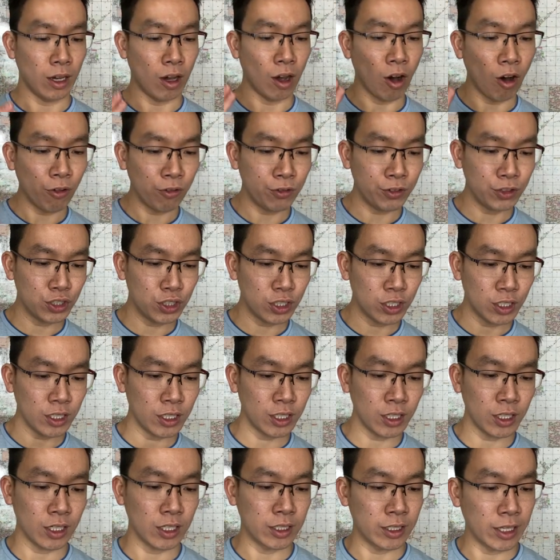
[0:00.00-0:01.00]

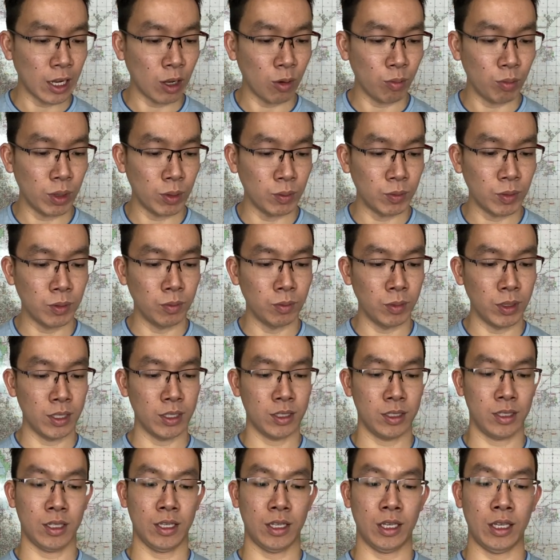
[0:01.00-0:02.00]
Officially, a down payment
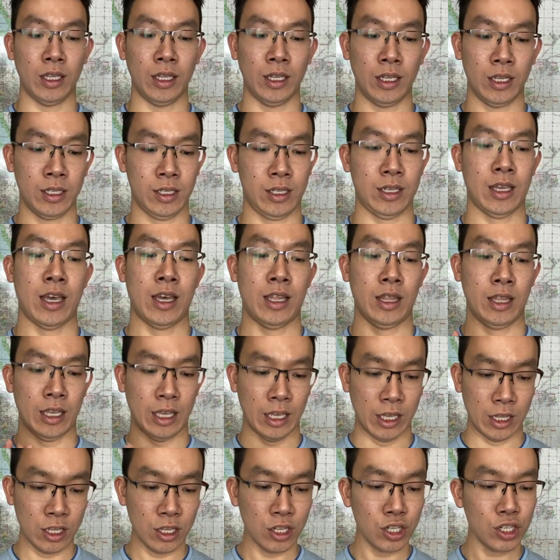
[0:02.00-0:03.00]
means it is an
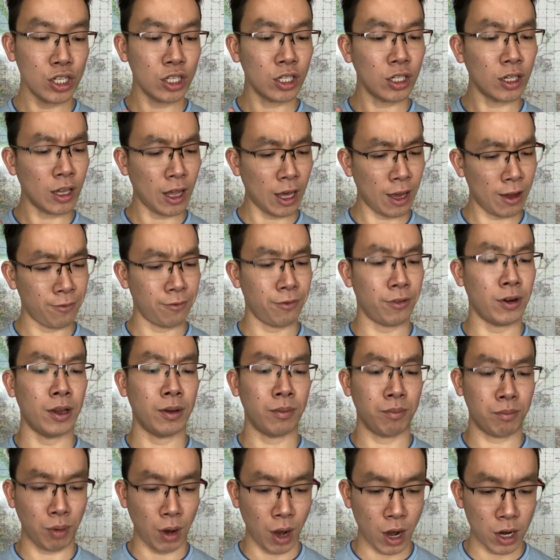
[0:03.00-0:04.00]
initial
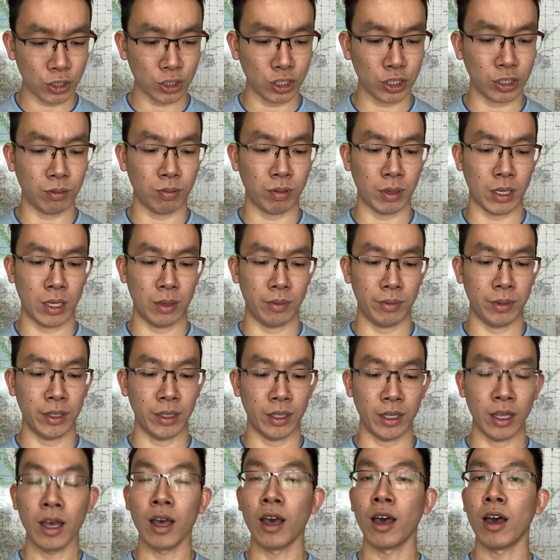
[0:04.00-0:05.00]
upfront partial
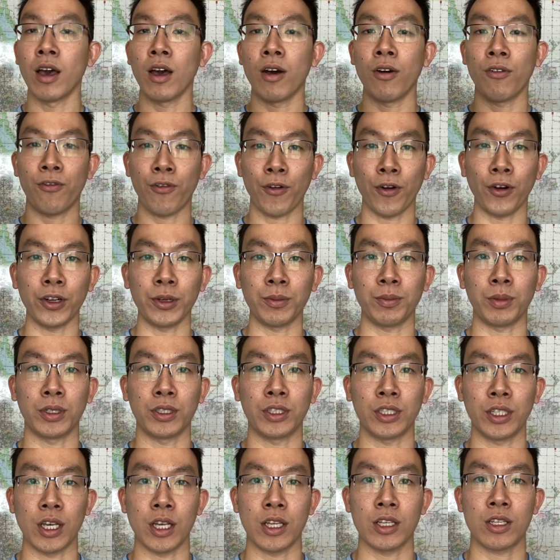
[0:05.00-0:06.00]
payment for the
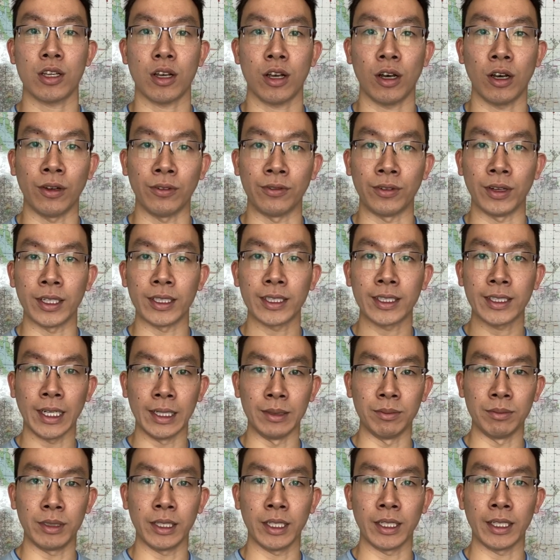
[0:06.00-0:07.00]
purchase of
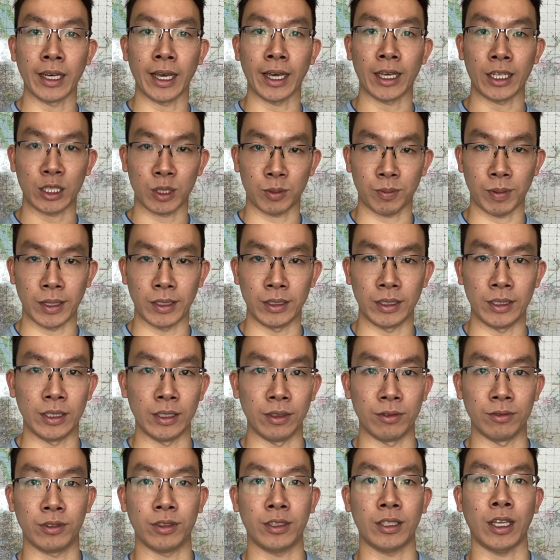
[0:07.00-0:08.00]
something
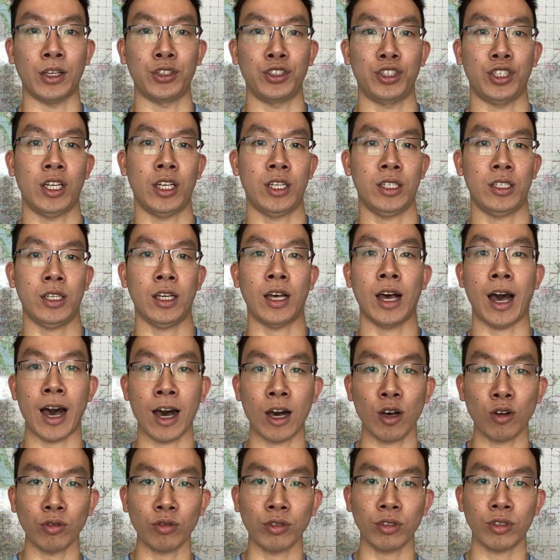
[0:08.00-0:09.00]
expensive such as a
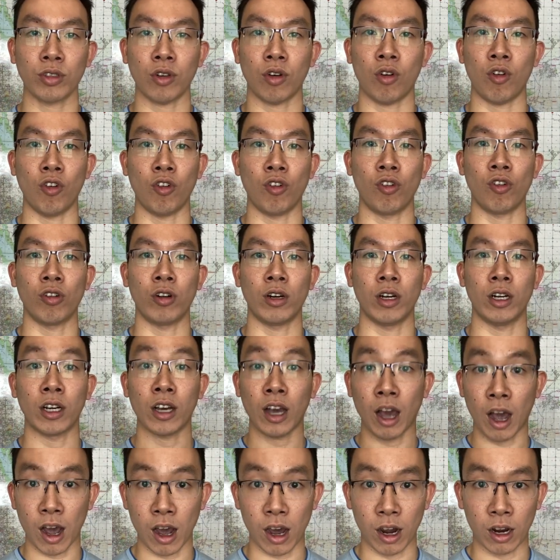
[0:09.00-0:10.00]
house or a
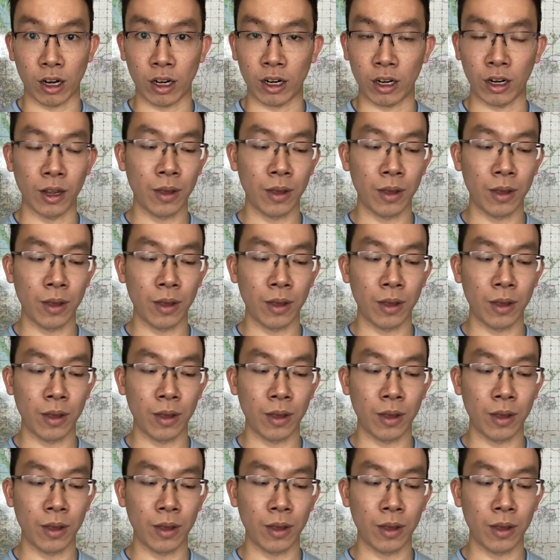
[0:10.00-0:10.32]
car.